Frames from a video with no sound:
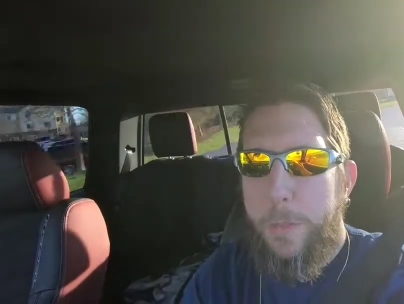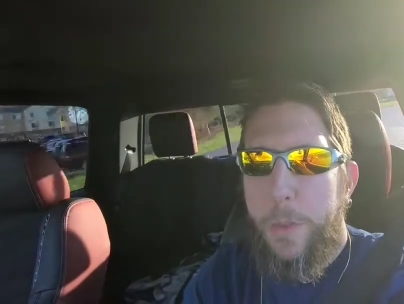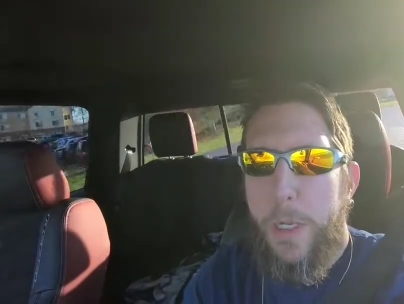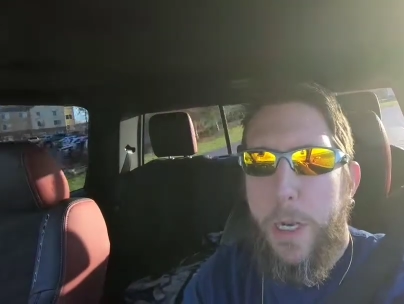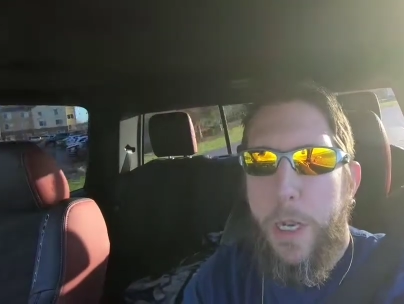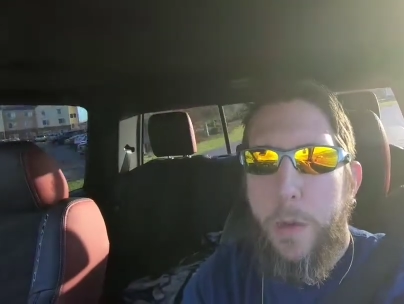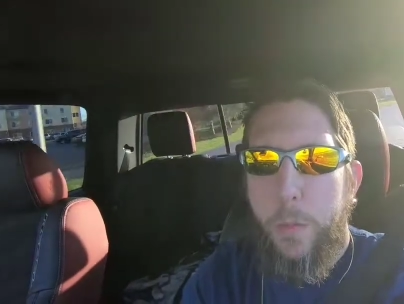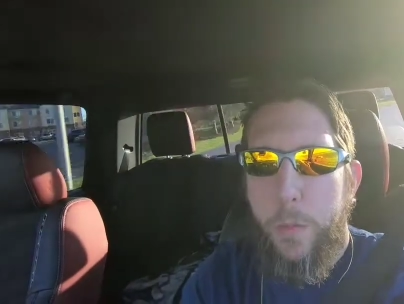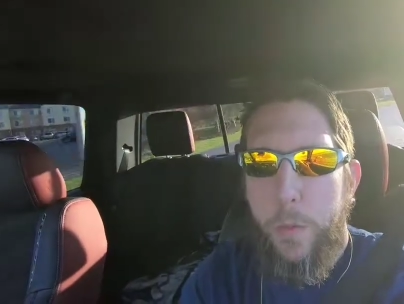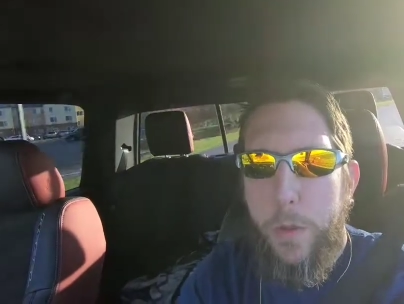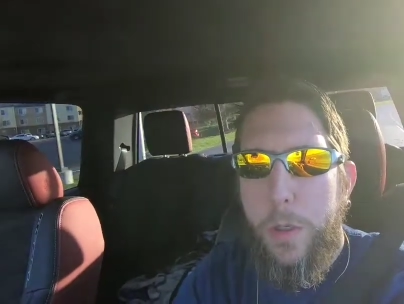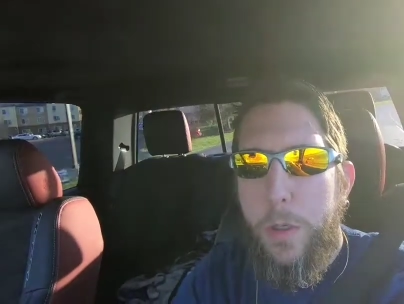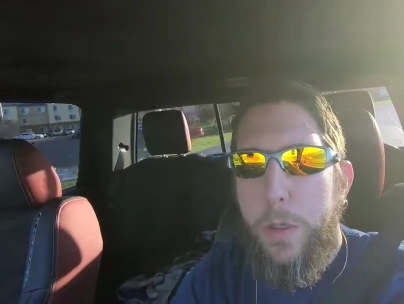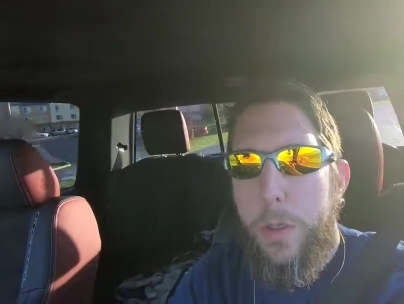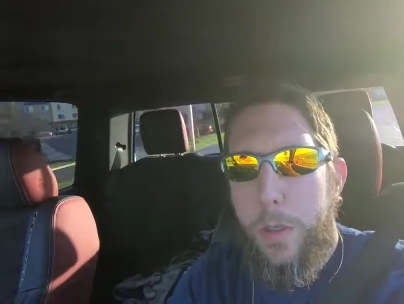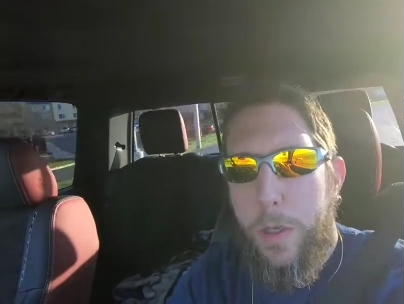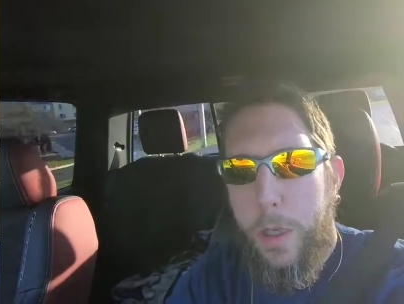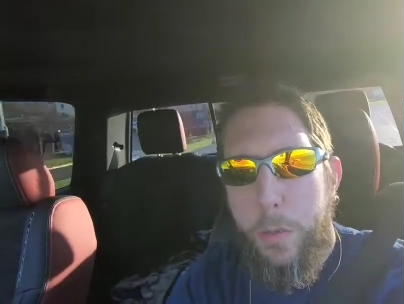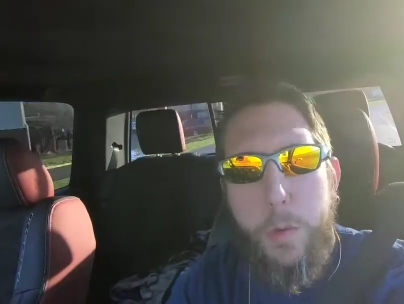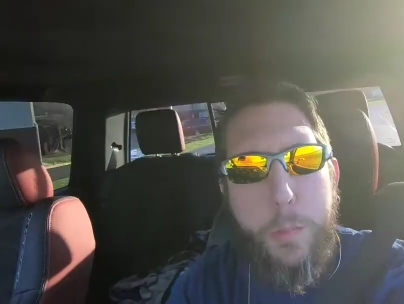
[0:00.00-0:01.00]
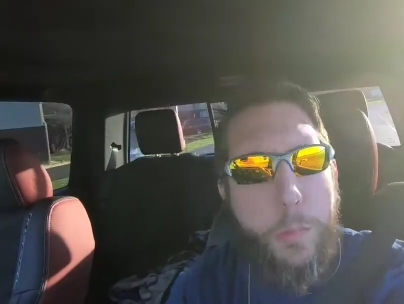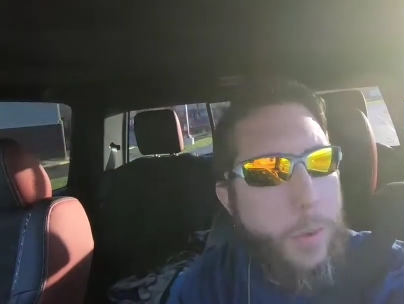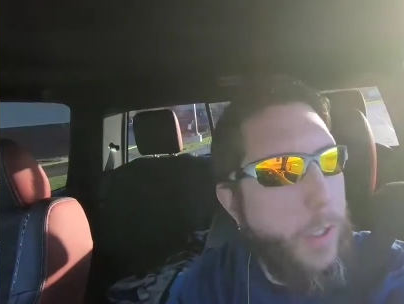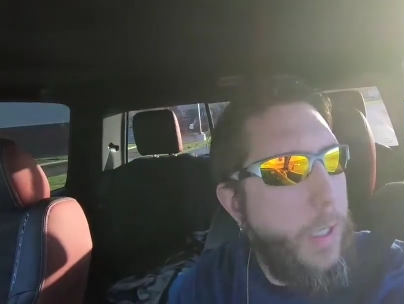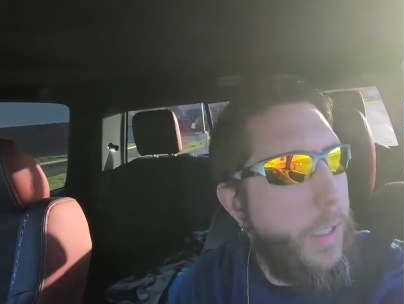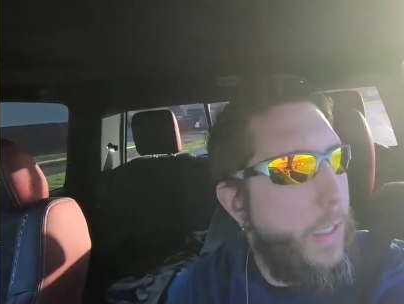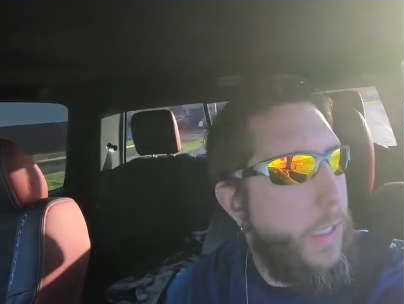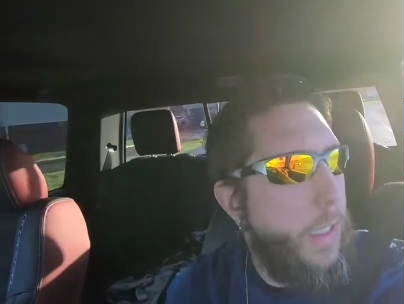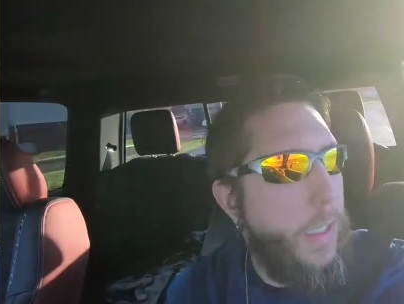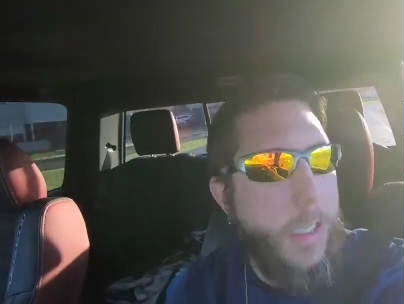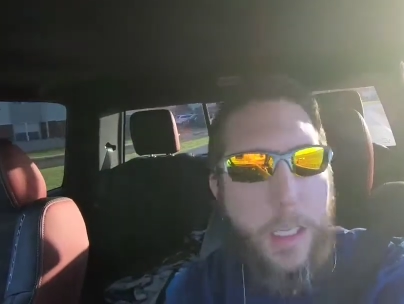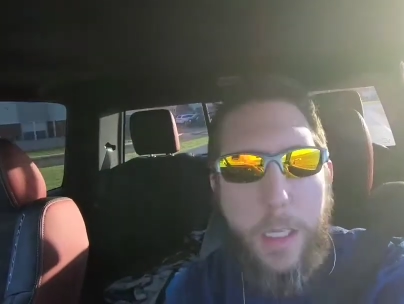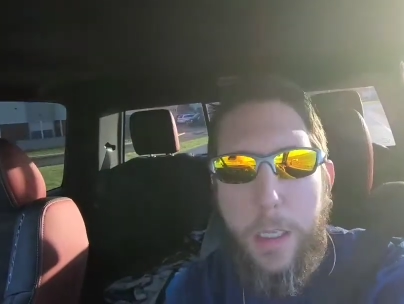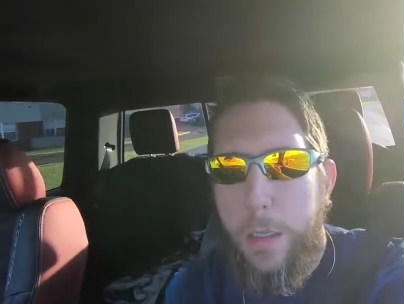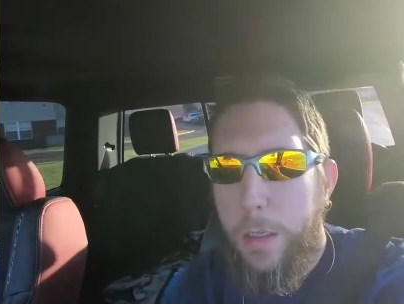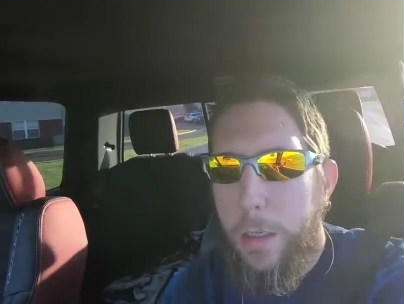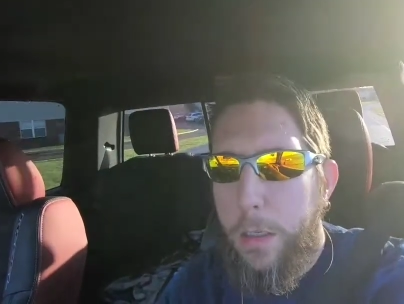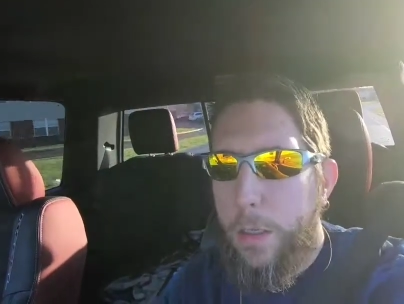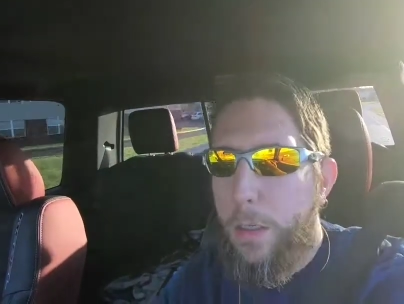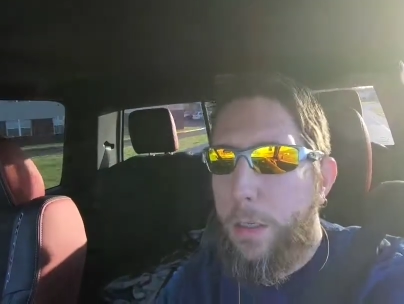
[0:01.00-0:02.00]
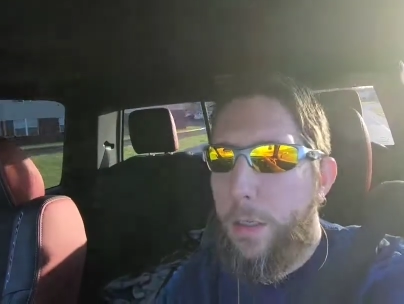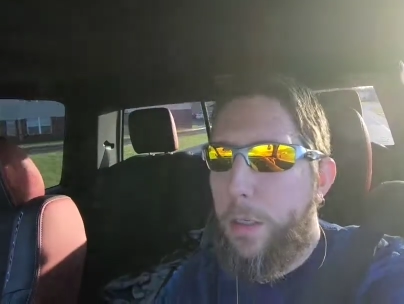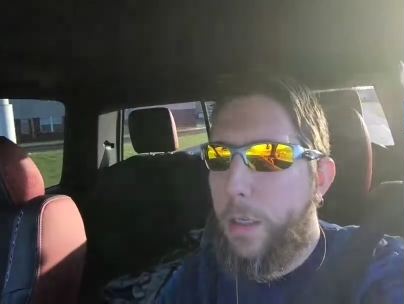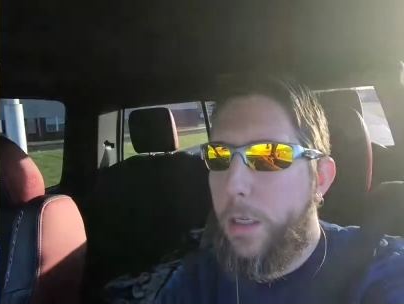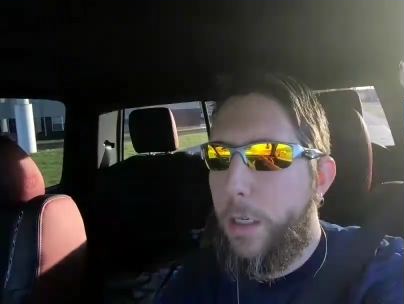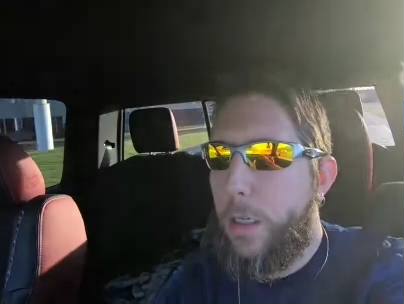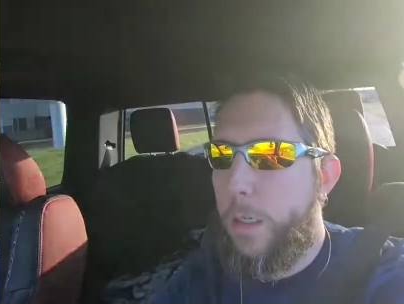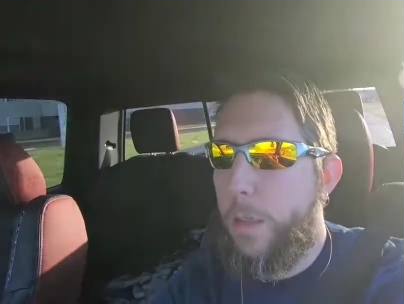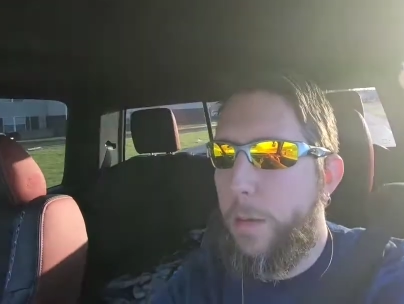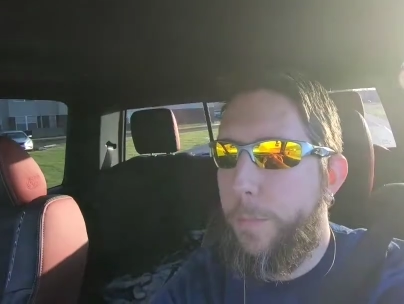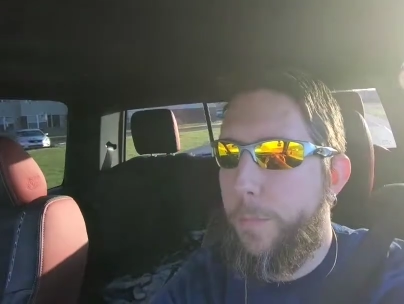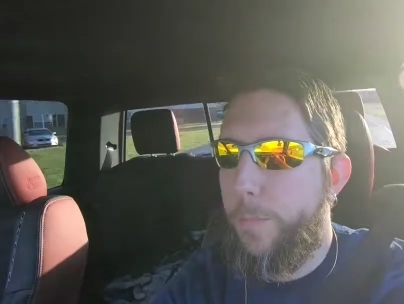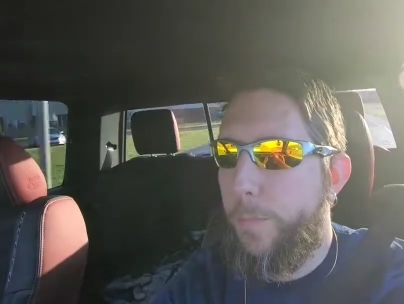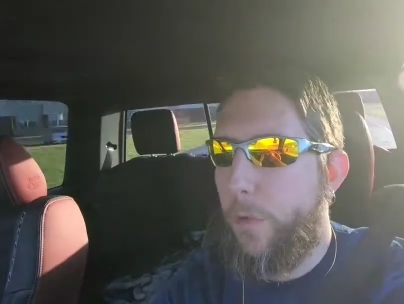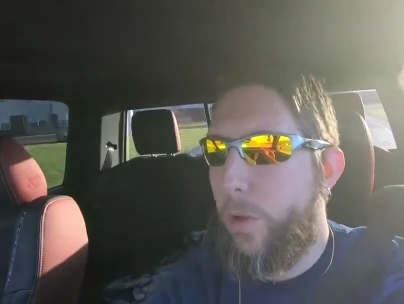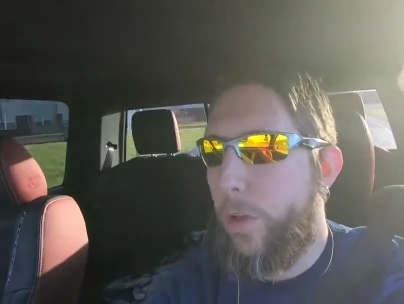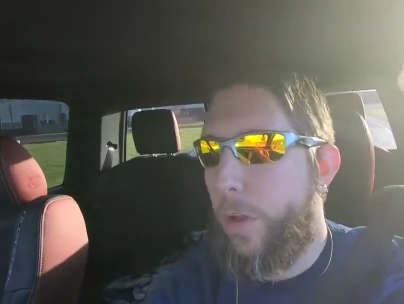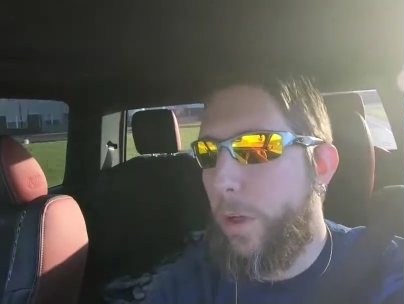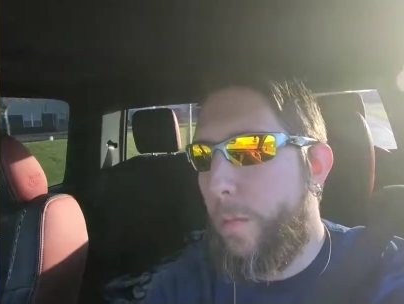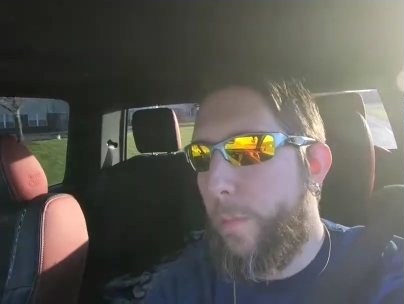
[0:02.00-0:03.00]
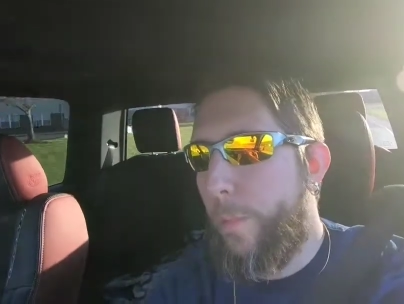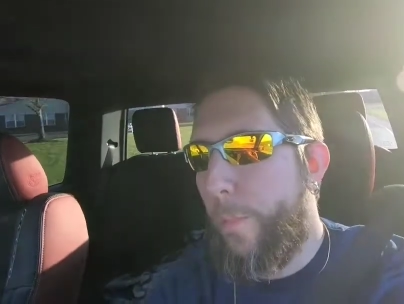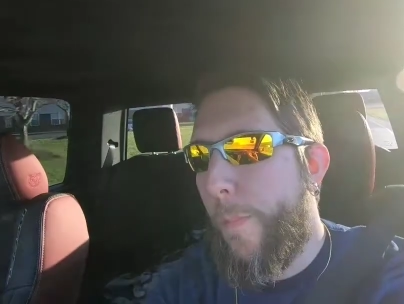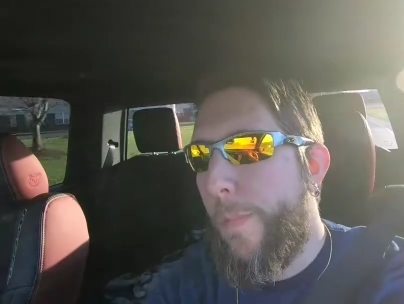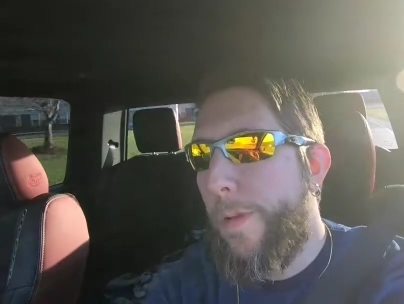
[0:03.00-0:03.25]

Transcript: but I would play it again. So